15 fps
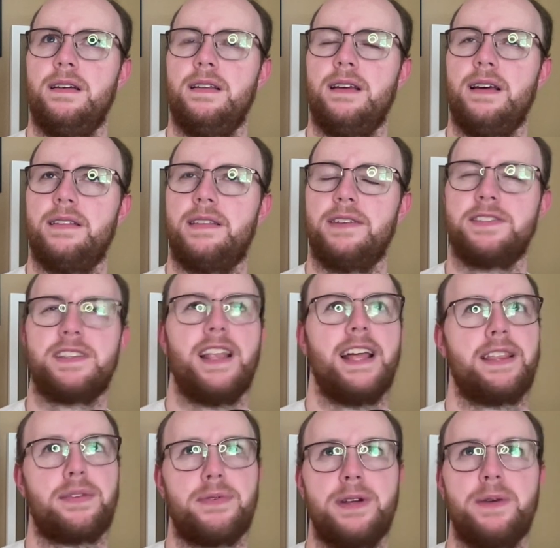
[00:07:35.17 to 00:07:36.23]
there's
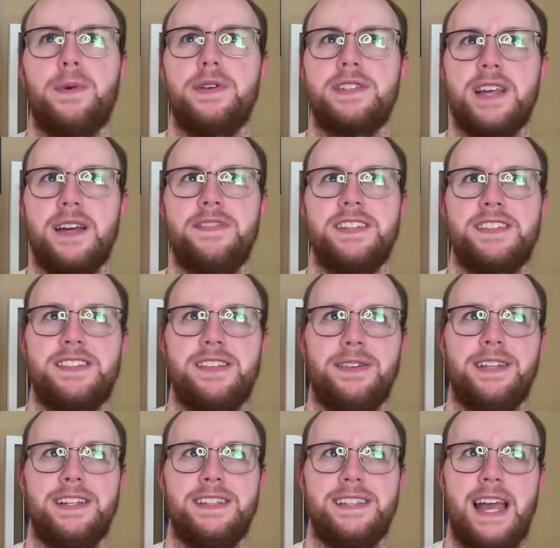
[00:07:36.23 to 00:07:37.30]
like 3 words I've
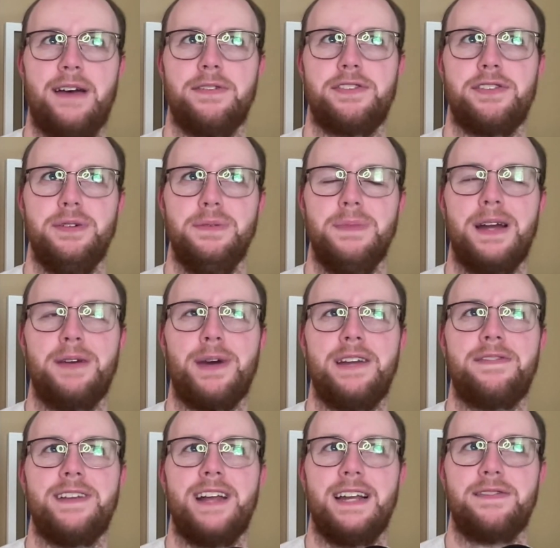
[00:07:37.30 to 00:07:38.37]
distilled it down to. My
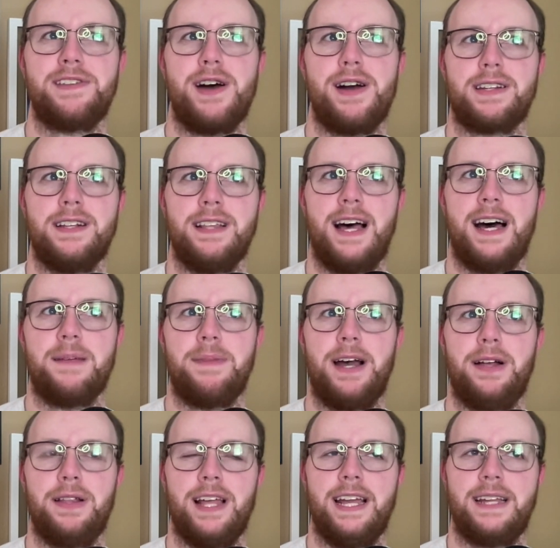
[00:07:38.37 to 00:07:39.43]
wife and I have talked a lot
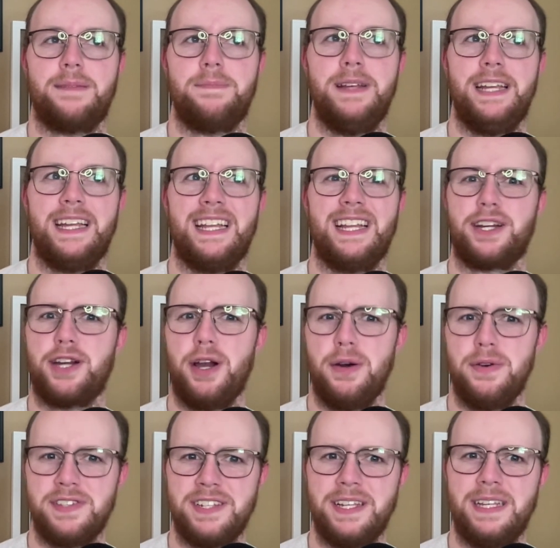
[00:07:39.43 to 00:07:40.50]
about like being in a
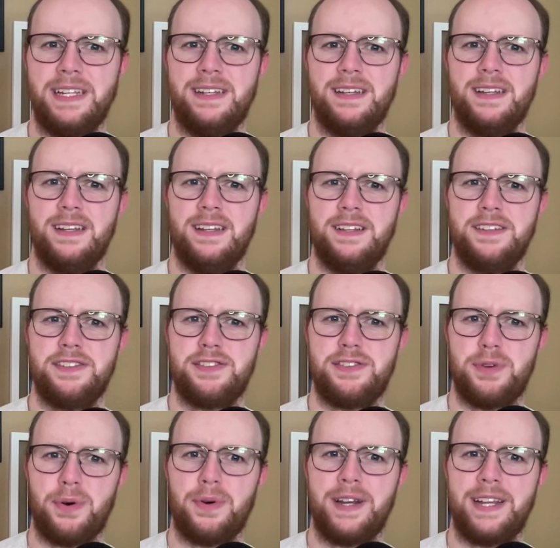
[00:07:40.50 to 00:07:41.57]
cozy
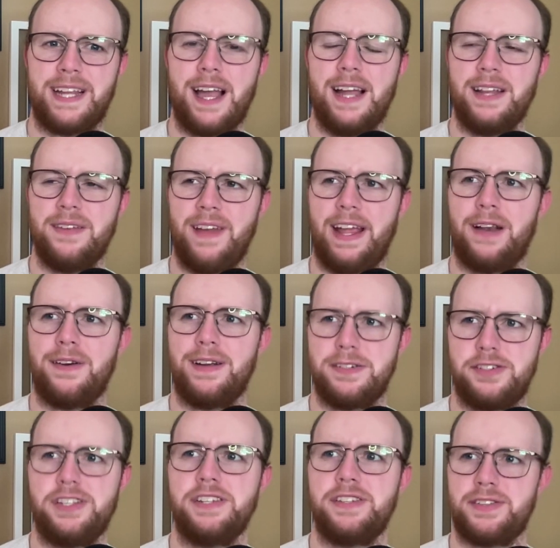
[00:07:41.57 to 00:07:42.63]
story kind of era.
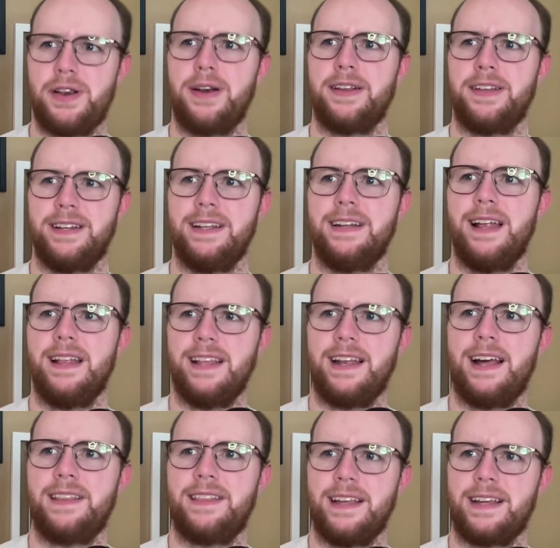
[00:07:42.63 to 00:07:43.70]
She started it, and then
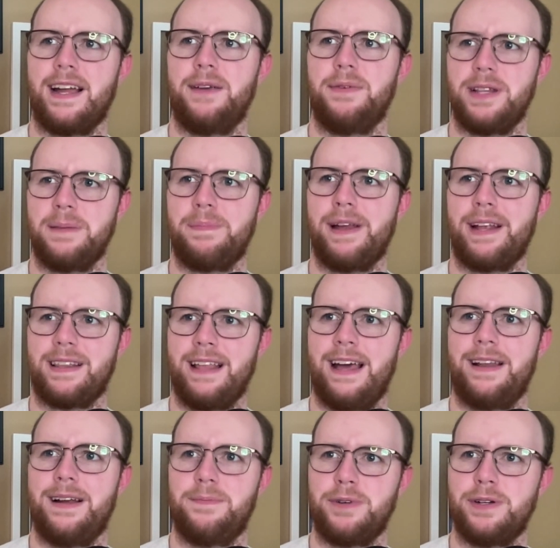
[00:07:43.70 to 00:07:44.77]
I think I really picked that
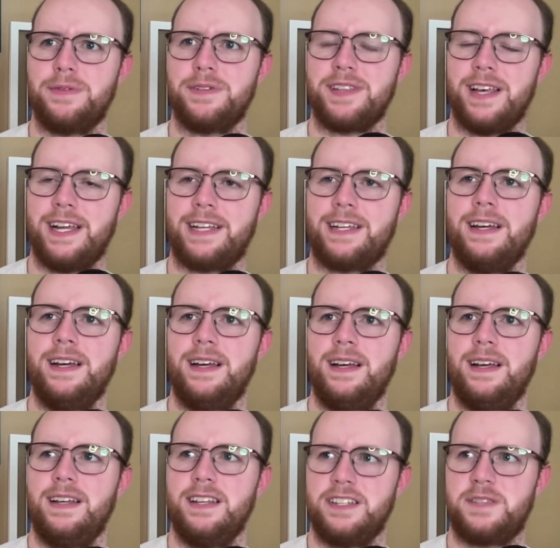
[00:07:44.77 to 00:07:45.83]
up, where it was like,
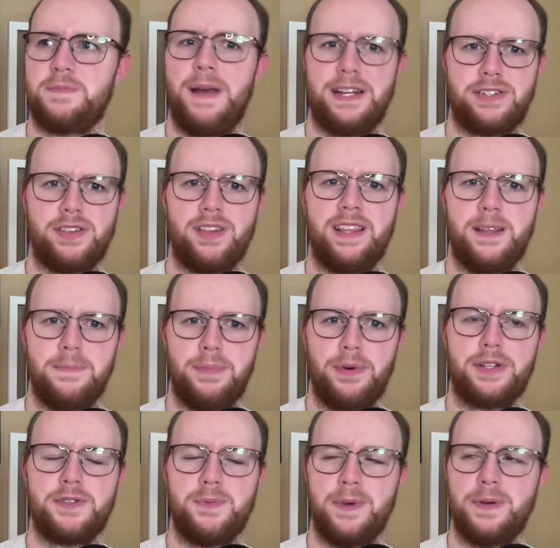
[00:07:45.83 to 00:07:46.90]
especially the
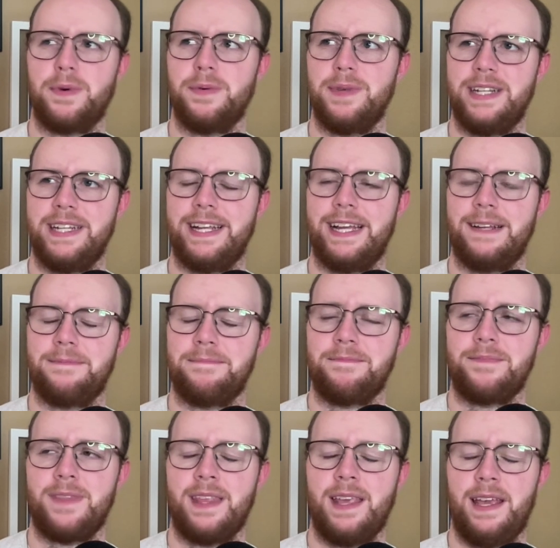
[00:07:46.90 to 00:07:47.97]
books we were reading,
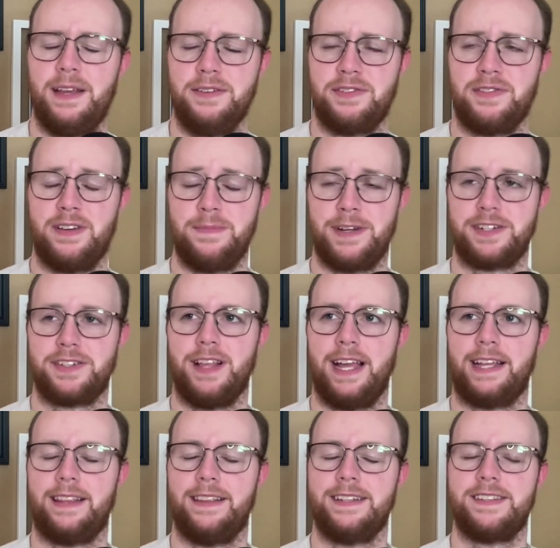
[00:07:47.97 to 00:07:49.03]
it was very much
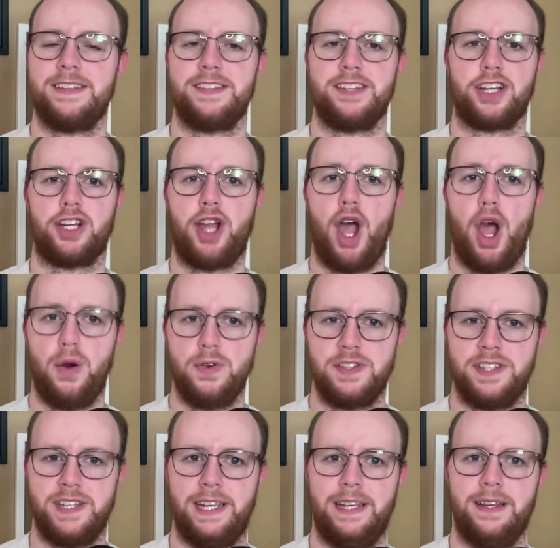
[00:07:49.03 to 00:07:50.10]
like, this is a
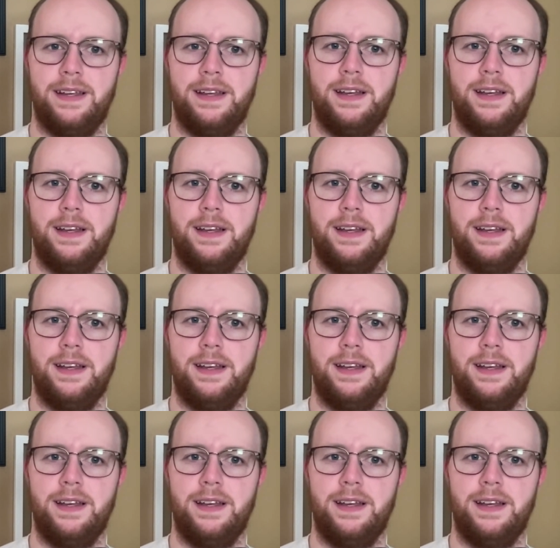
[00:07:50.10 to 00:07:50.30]
cozy